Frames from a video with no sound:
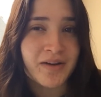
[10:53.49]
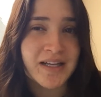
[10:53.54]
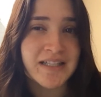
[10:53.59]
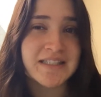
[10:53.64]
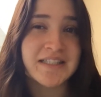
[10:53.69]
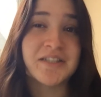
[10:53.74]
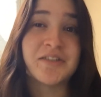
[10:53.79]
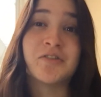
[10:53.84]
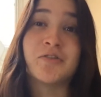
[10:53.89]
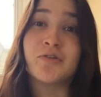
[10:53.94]

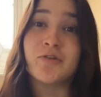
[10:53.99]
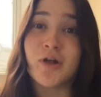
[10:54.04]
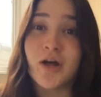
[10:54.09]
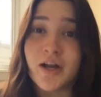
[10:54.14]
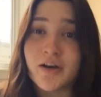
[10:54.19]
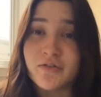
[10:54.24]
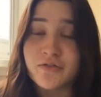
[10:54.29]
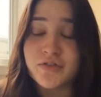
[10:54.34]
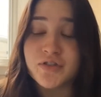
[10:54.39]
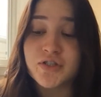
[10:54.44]
I did a
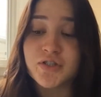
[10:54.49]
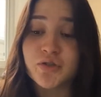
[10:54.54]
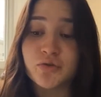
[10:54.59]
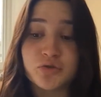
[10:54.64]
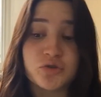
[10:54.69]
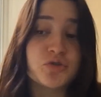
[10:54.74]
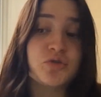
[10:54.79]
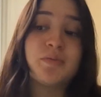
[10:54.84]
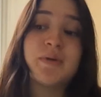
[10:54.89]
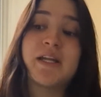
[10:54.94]
lot of
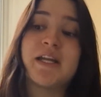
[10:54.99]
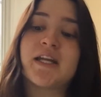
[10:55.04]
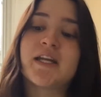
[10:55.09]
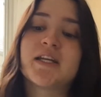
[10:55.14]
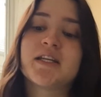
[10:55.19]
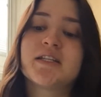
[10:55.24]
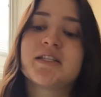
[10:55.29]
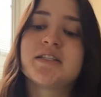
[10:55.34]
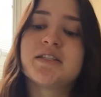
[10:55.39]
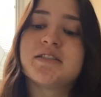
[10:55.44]
social
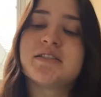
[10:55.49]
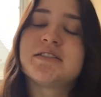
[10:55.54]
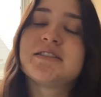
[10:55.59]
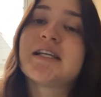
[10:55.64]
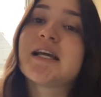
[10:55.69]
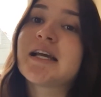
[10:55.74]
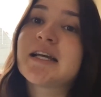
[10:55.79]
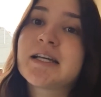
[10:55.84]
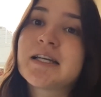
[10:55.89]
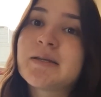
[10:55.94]
media
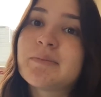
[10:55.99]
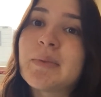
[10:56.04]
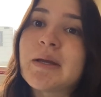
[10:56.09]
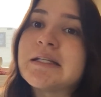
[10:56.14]
time,